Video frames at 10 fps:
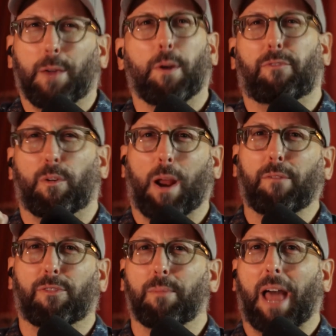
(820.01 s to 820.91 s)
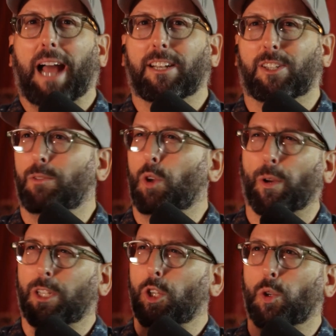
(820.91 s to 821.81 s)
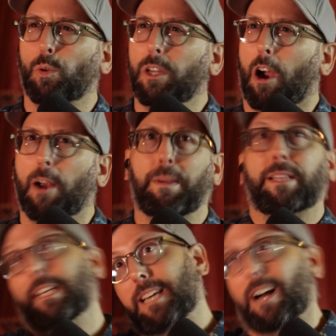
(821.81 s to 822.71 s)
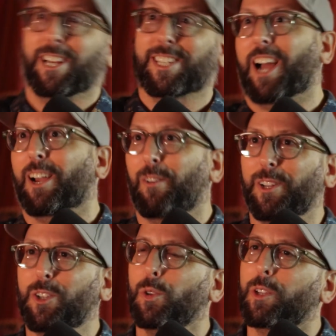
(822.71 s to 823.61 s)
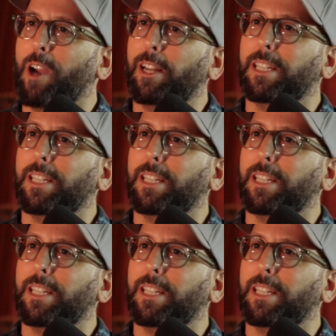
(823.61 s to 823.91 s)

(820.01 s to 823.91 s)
He went right from that to going to Juilliard, being the youngest guy going to Juilliard.